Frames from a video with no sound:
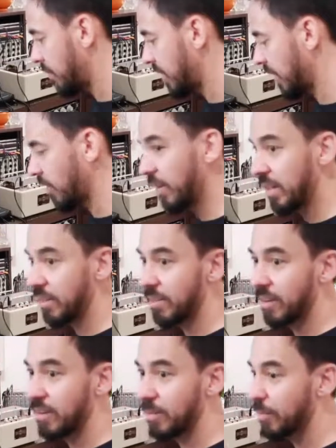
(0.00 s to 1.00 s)
decorate
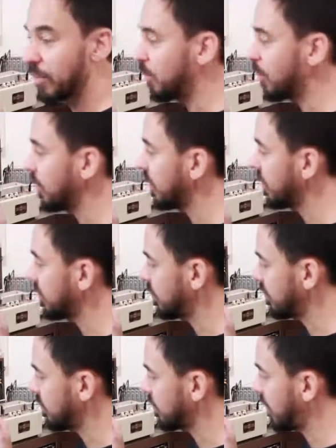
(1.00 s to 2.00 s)
your room with it.
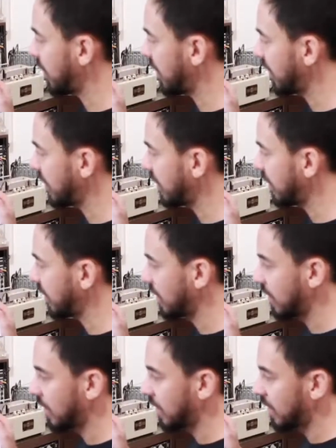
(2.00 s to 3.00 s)
This one's mine.
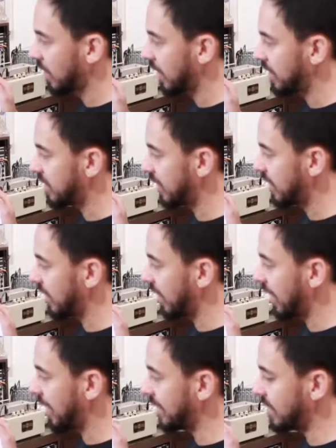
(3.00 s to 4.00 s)
I did
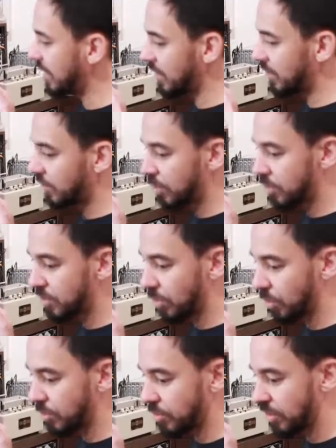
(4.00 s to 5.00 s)
a new
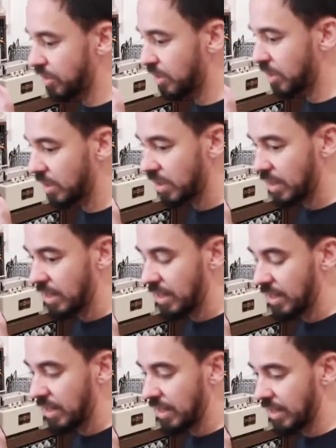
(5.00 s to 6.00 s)
soldier
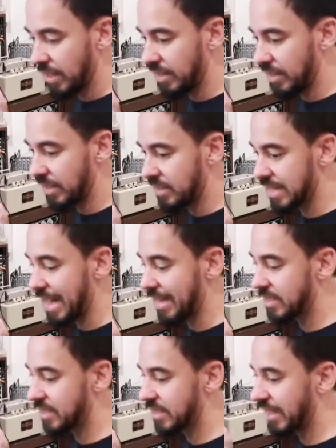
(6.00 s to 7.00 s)
in the
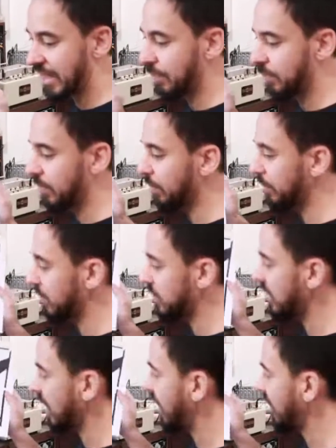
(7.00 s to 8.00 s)
exact same
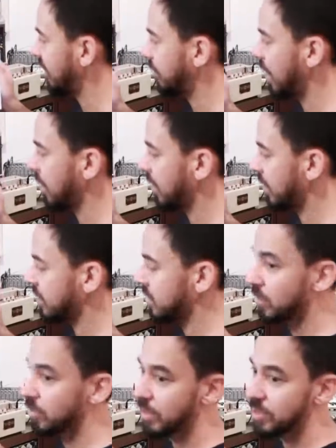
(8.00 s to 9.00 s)
style and method as
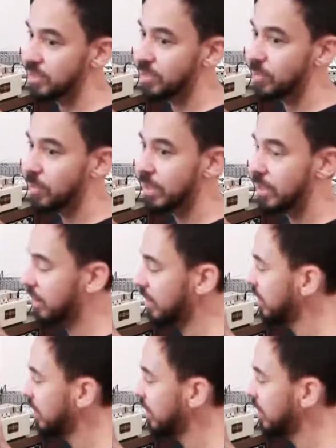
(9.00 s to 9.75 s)
the original one.